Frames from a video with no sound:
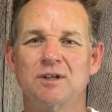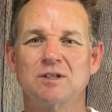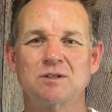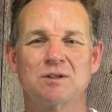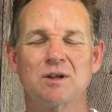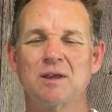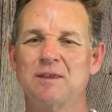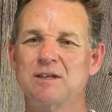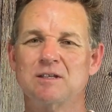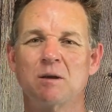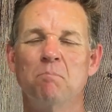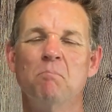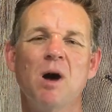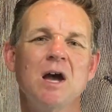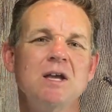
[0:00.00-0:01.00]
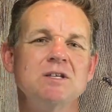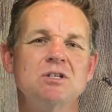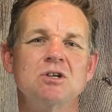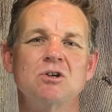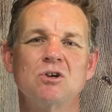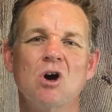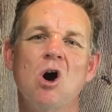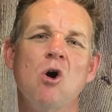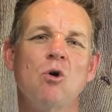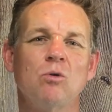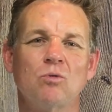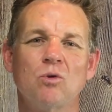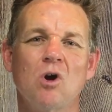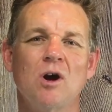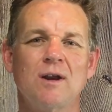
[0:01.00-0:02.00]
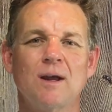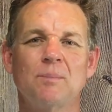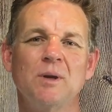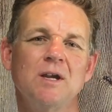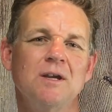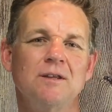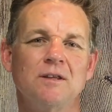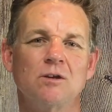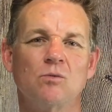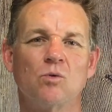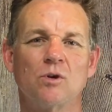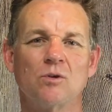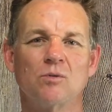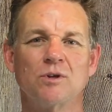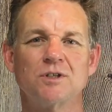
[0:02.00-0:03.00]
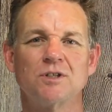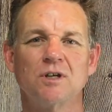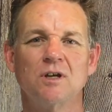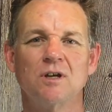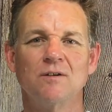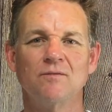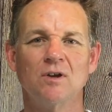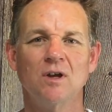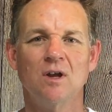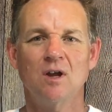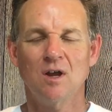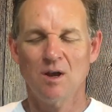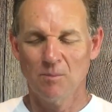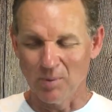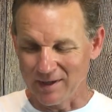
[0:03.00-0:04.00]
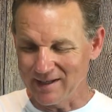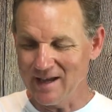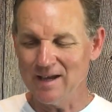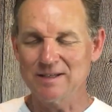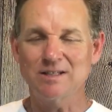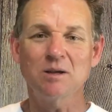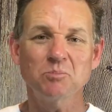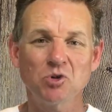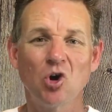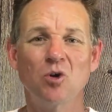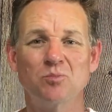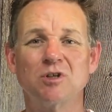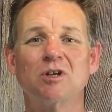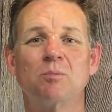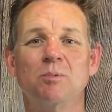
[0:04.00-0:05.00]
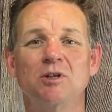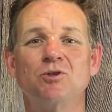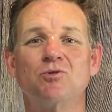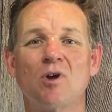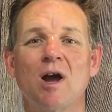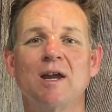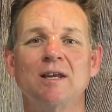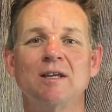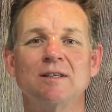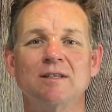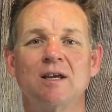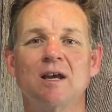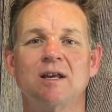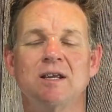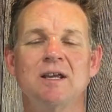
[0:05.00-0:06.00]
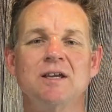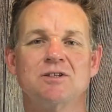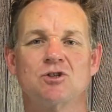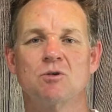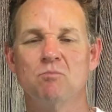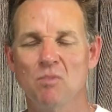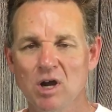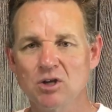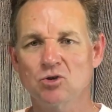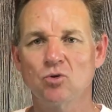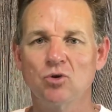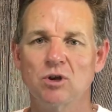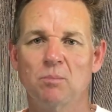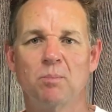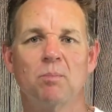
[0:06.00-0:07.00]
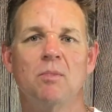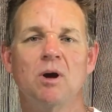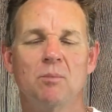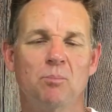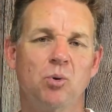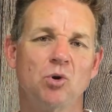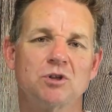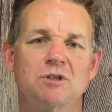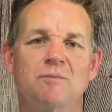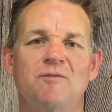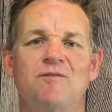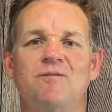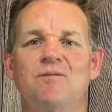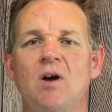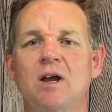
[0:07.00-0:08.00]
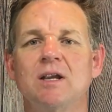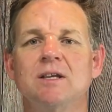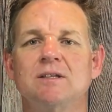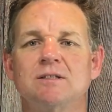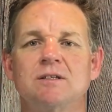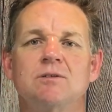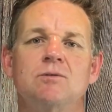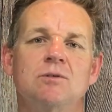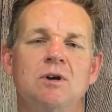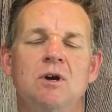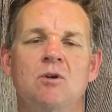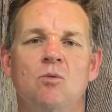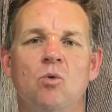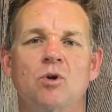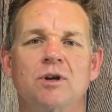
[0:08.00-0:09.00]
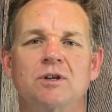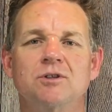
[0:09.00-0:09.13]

this amazing goal right up here that you want to achieve. But yeah, sometimes it can be draining down here. So make sure you put some fun into what